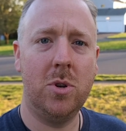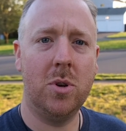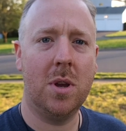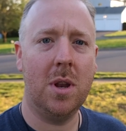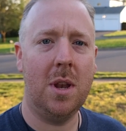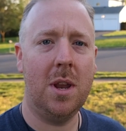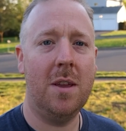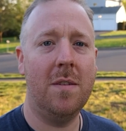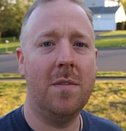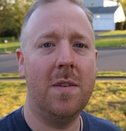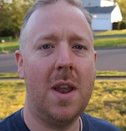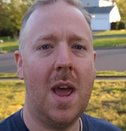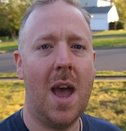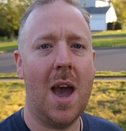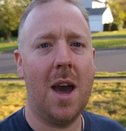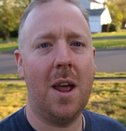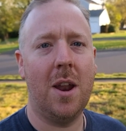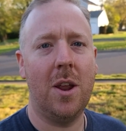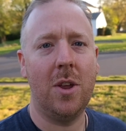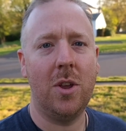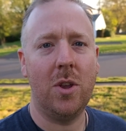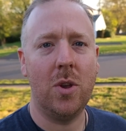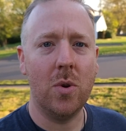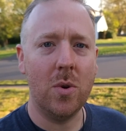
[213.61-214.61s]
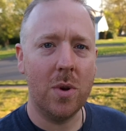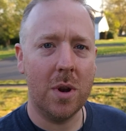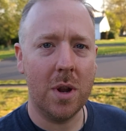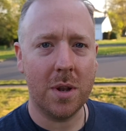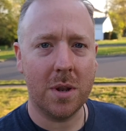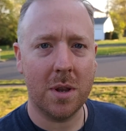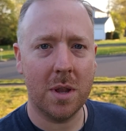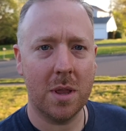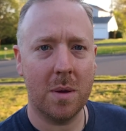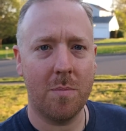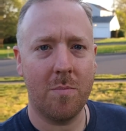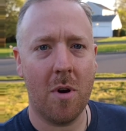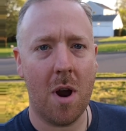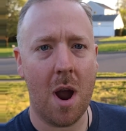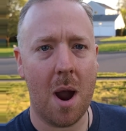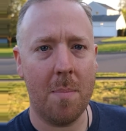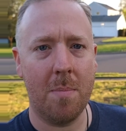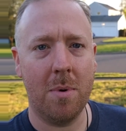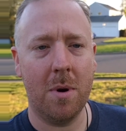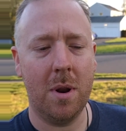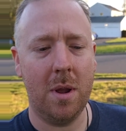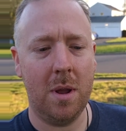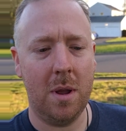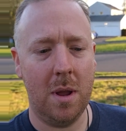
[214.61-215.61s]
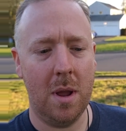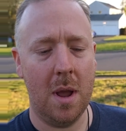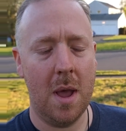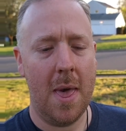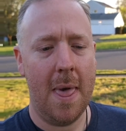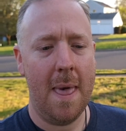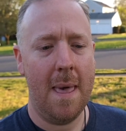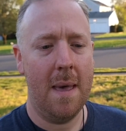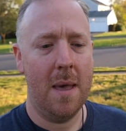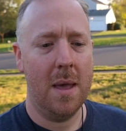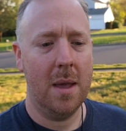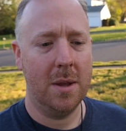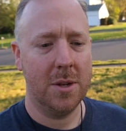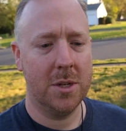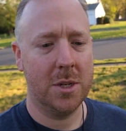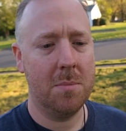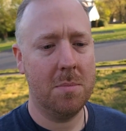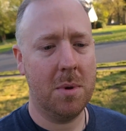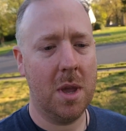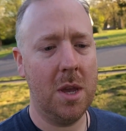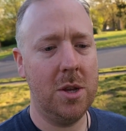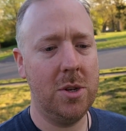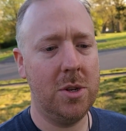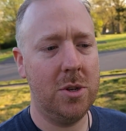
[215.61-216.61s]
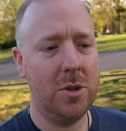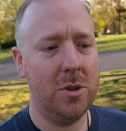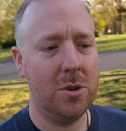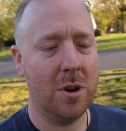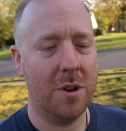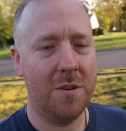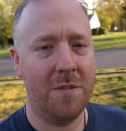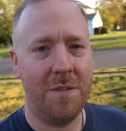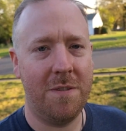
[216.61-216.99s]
you can even add a unit to the property. Some cases you could